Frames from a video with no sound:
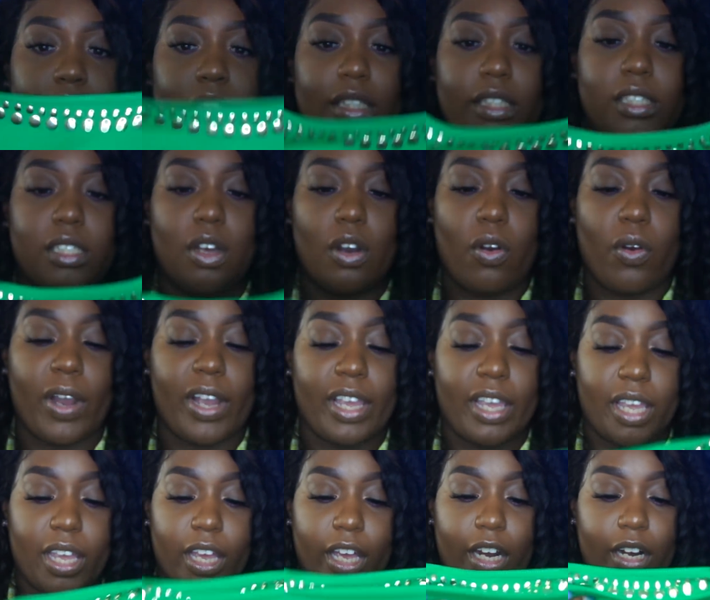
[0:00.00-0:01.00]
So,
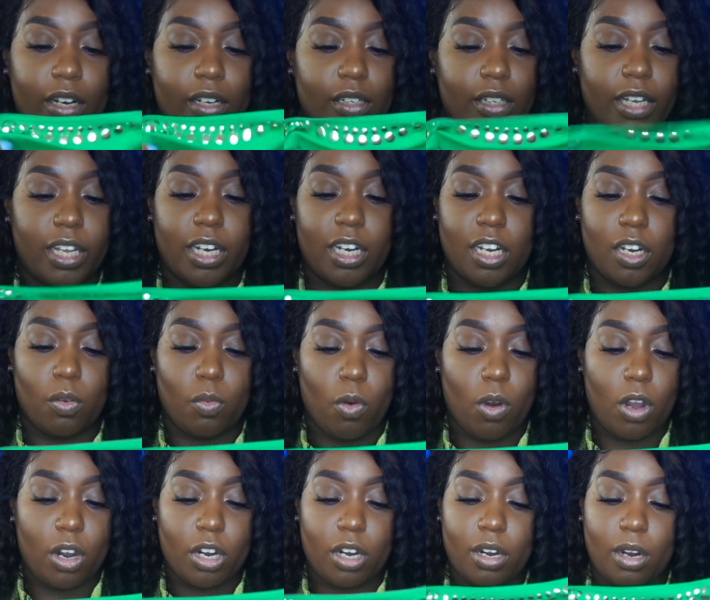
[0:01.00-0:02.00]
again, getting in
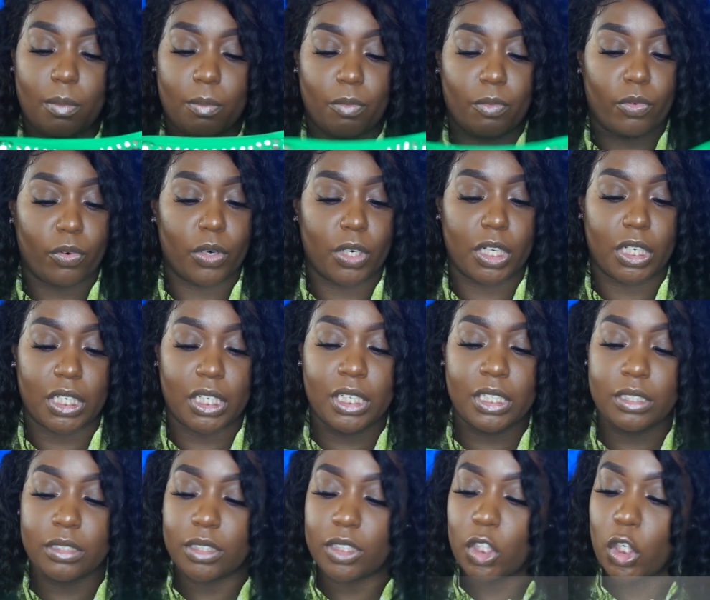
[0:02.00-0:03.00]
water, I'm really,
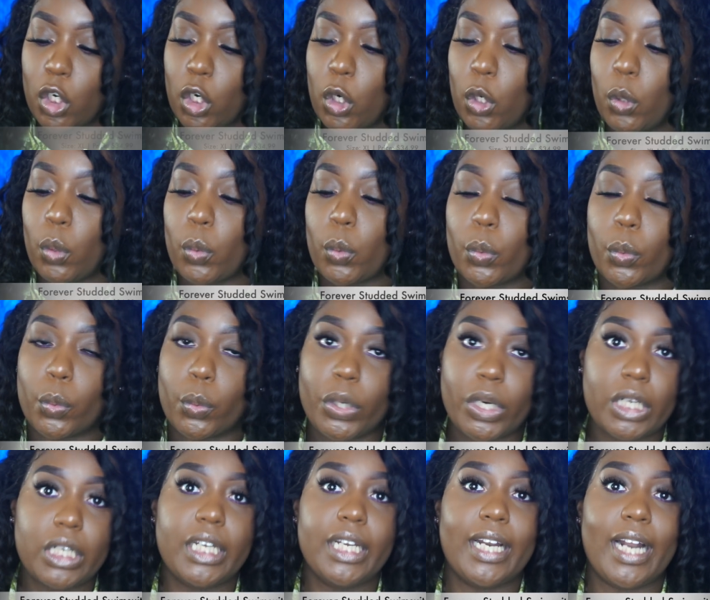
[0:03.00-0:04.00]

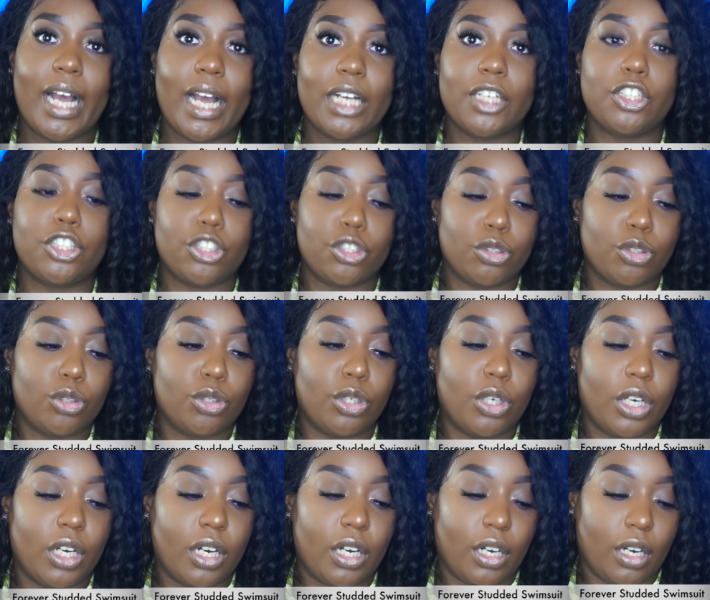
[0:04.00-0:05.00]
really not
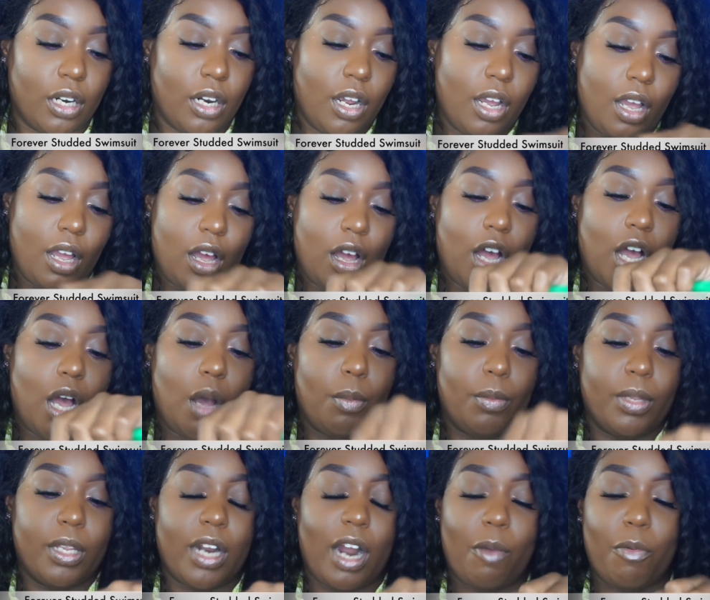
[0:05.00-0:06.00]
sure.
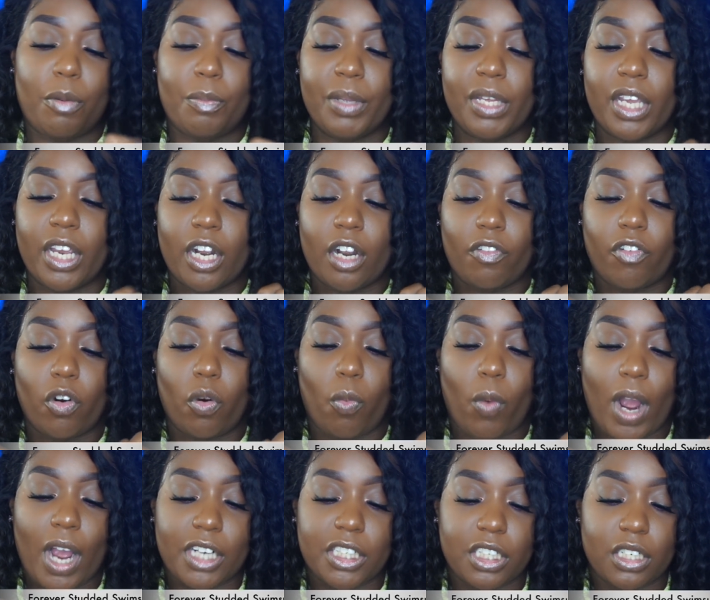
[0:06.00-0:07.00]
Then I would be careful
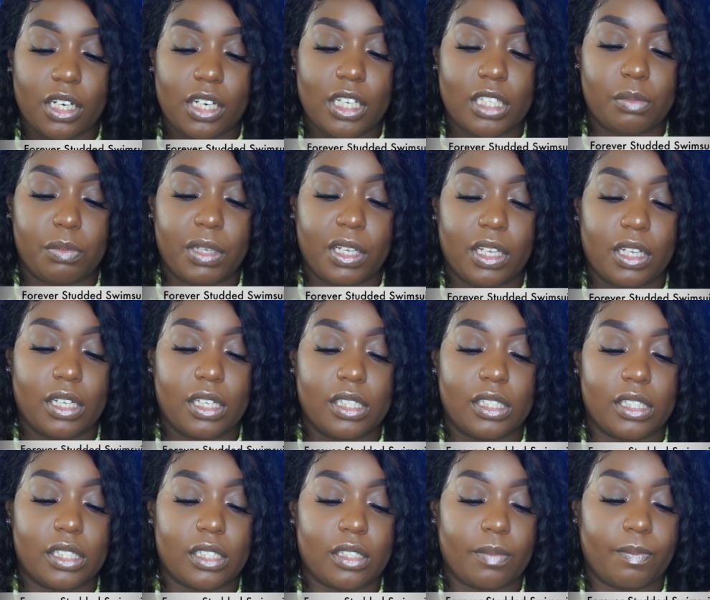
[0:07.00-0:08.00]
washing this
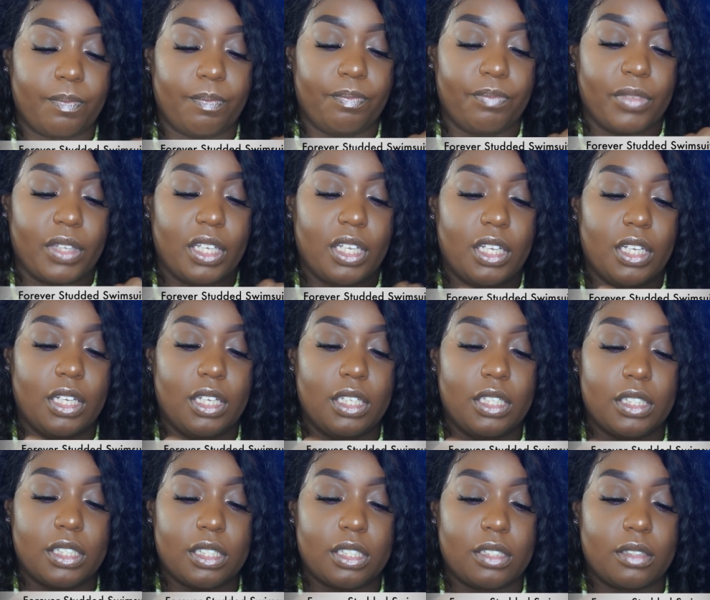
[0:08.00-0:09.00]
because
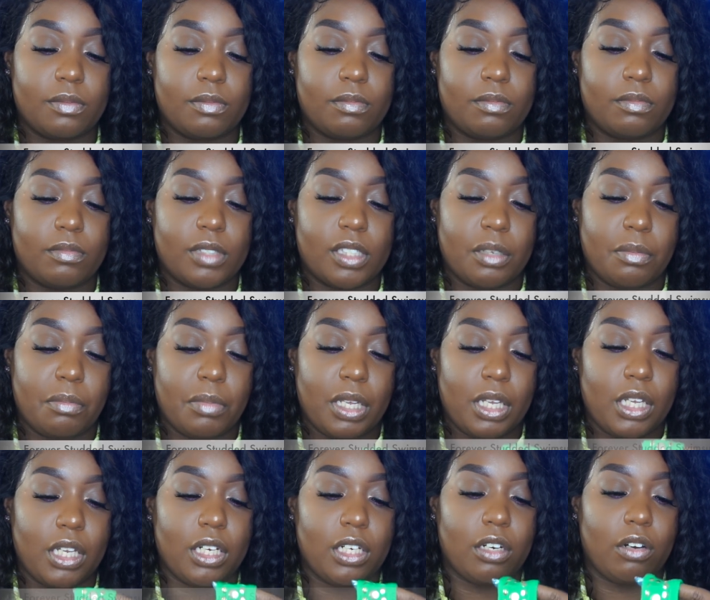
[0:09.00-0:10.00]
these, to
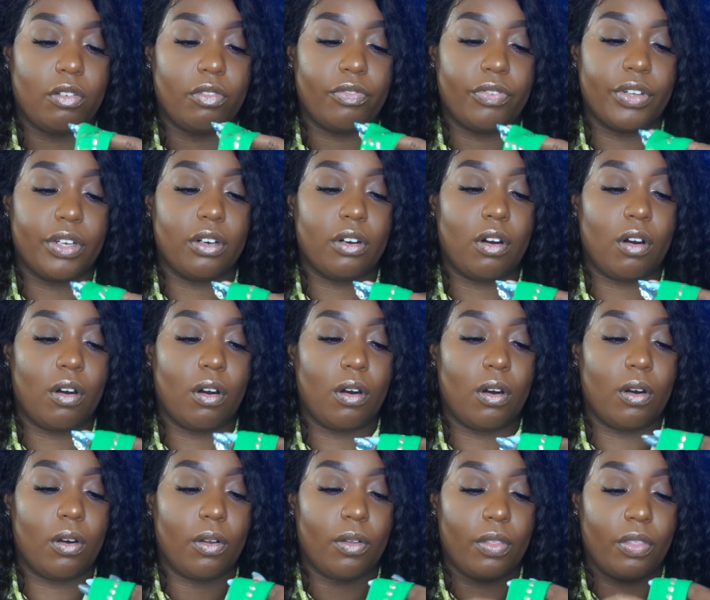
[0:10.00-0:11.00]
me, don't feel
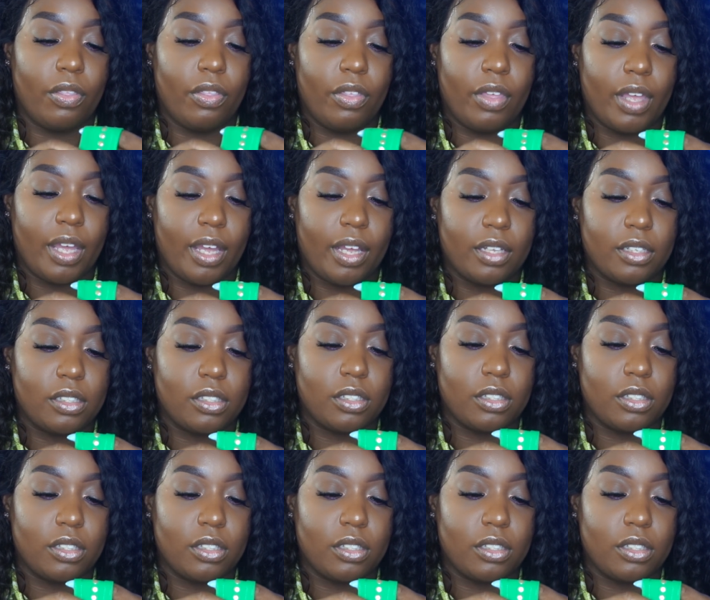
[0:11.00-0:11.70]
all that